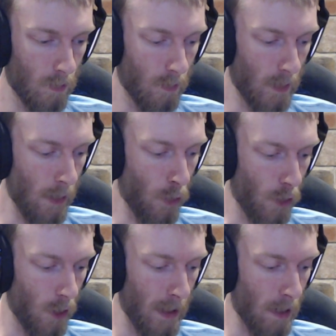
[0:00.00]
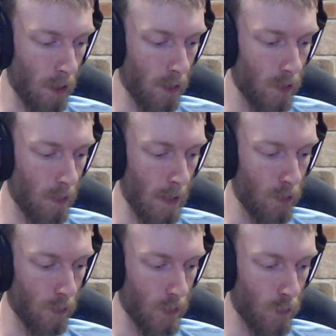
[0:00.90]
They're not going to be able to
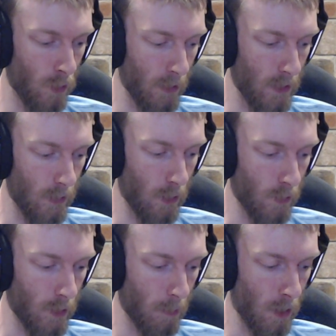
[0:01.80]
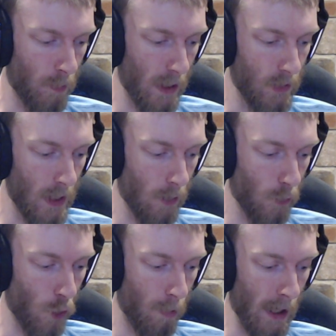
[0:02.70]
Dimensional Storm us this turn, so I'm going to play second
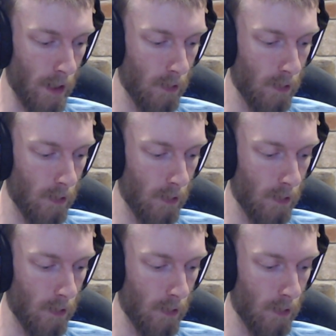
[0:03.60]
Golbat.